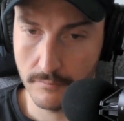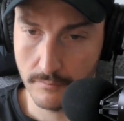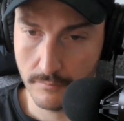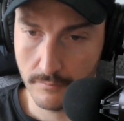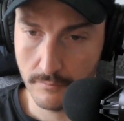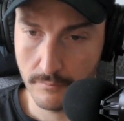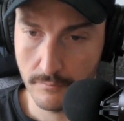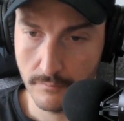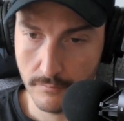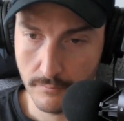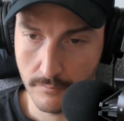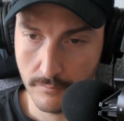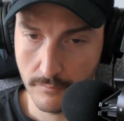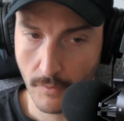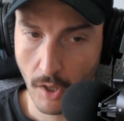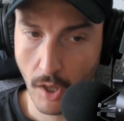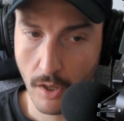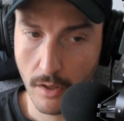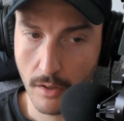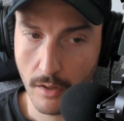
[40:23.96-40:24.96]

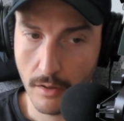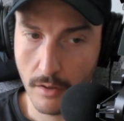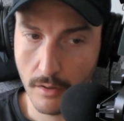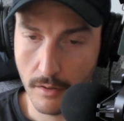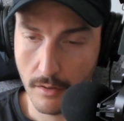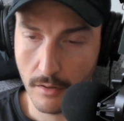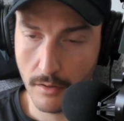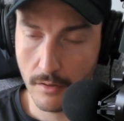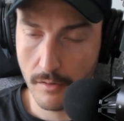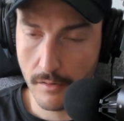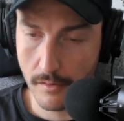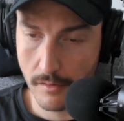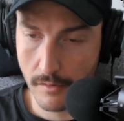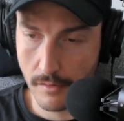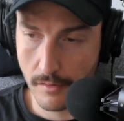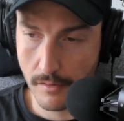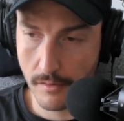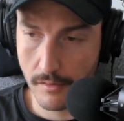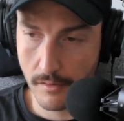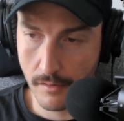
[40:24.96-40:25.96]

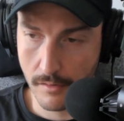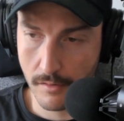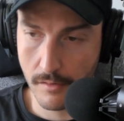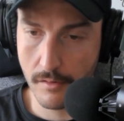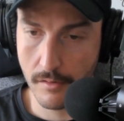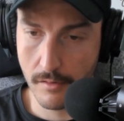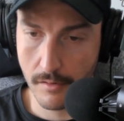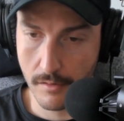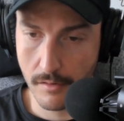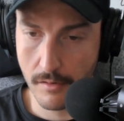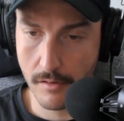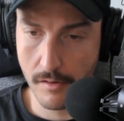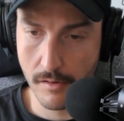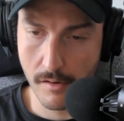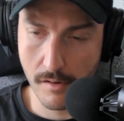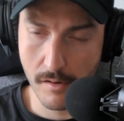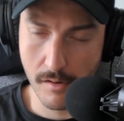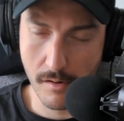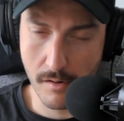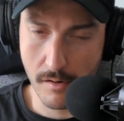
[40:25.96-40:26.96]

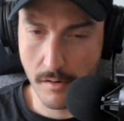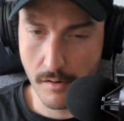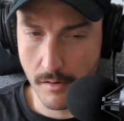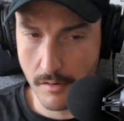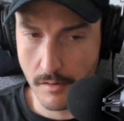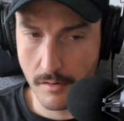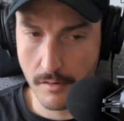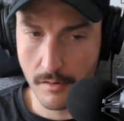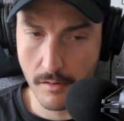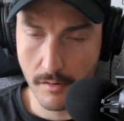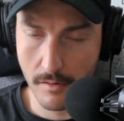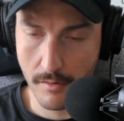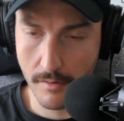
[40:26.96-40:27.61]
(silent)